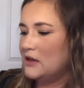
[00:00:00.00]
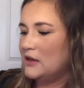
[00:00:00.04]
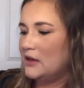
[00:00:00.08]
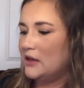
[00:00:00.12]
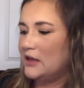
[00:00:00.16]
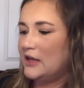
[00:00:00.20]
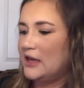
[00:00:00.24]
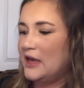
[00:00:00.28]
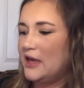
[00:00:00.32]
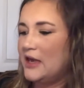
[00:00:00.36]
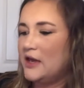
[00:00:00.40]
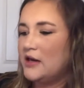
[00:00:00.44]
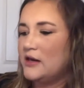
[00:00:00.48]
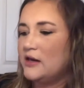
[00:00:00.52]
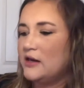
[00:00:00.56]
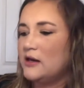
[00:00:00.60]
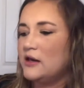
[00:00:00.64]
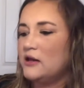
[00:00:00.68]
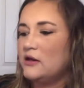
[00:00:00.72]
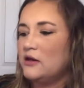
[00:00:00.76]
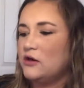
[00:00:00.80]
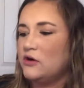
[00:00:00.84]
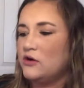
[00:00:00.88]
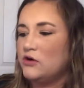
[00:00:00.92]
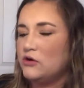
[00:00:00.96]

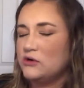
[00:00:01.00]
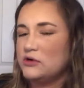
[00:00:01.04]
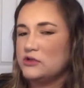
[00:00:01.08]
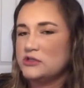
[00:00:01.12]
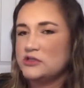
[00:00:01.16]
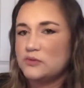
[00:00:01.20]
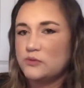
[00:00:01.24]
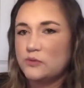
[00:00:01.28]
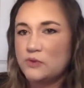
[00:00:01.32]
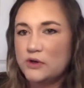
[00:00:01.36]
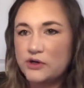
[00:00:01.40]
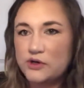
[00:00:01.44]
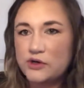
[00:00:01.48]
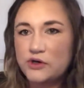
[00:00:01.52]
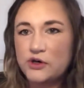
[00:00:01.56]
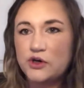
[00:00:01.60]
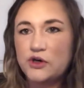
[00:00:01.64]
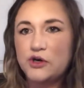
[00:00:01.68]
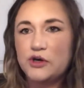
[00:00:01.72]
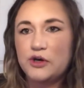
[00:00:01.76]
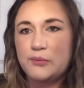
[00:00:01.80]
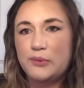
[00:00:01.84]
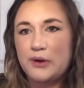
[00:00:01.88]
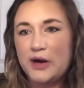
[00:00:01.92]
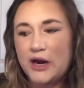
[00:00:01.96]
Again, your notice of
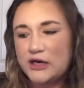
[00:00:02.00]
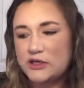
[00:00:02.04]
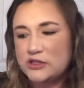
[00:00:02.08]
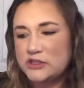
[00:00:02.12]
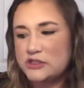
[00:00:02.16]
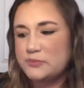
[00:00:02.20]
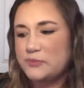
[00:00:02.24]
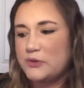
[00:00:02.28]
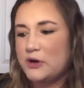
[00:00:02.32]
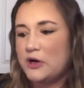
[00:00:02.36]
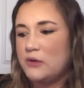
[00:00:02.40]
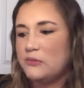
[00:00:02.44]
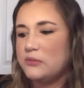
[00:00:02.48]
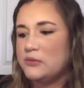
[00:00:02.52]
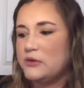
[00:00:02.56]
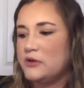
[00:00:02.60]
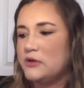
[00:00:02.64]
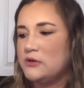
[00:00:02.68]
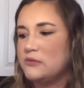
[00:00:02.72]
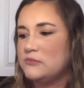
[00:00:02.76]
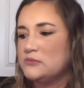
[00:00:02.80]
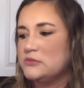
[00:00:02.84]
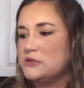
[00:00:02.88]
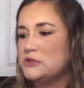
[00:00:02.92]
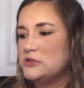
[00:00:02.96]
wonder, your practice
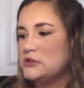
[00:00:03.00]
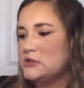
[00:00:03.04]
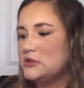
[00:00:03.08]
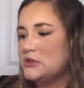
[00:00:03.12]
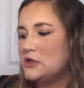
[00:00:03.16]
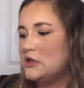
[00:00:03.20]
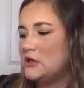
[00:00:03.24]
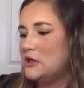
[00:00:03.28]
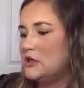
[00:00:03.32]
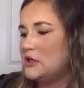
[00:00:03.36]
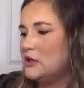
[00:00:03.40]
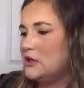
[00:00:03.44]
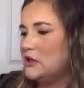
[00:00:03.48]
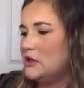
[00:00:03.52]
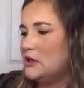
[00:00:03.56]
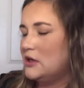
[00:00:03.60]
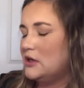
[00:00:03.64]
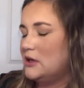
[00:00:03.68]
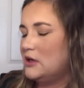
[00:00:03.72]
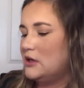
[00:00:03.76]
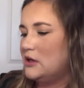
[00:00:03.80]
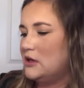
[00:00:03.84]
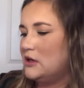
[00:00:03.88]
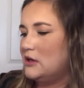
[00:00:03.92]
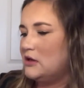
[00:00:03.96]
problems,
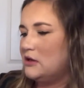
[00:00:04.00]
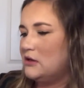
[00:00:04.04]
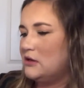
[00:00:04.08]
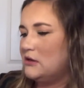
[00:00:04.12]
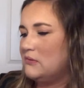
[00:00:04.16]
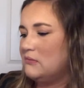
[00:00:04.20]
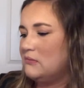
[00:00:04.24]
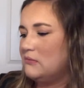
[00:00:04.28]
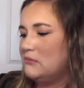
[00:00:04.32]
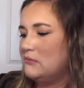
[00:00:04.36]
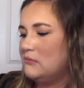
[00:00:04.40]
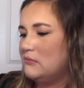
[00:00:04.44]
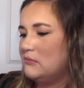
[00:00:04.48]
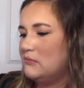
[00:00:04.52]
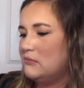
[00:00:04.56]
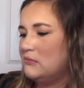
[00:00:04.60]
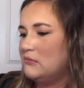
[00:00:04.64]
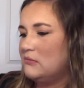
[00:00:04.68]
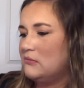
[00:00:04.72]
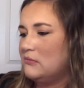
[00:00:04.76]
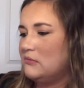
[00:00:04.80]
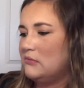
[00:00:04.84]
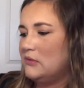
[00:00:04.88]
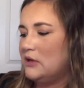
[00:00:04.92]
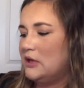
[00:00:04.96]
um,
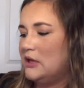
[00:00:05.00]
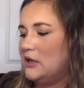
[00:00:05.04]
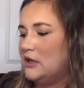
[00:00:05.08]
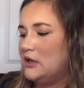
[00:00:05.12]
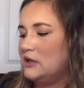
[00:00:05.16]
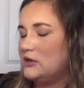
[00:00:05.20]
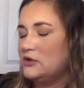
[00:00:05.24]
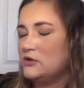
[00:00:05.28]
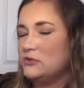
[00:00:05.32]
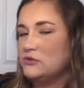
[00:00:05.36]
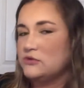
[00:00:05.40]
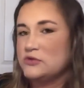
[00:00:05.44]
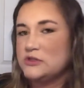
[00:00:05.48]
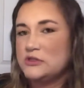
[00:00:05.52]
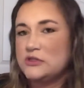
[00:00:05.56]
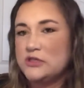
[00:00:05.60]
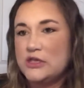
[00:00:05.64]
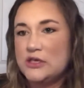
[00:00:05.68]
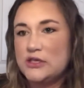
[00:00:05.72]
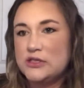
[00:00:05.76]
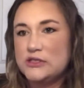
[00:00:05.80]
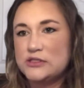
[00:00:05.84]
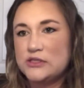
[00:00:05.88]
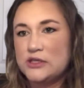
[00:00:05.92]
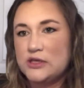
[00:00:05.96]
and those
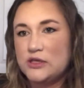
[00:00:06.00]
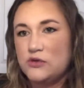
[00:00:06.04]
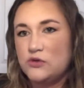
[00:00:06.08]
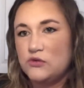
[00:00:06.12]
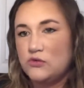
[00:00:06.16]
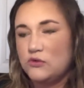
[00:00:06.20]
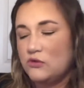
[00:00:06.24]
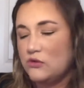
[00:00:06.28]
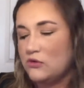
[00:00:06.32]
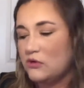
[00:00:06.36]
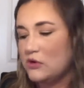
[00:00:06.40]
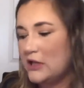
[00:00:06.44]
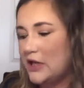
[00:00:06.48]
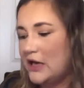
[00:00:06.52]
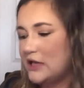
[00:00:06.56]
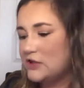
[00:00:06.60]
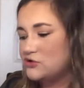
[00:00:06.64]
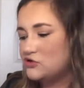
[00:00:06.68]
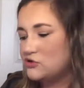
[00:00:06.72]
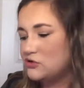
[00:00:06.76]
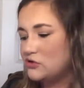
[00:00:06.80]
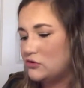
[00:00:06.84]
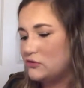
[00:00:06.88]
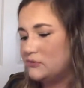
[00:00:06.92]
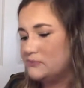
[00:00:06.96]
things in Google
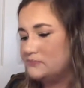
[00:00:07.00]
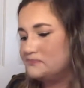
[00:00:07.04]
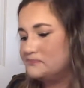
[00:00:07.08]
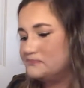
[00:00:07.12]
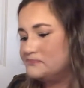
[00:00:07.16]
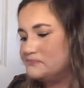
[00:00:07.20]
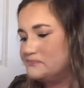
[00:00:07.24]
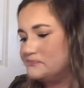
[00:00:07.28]
Classroom.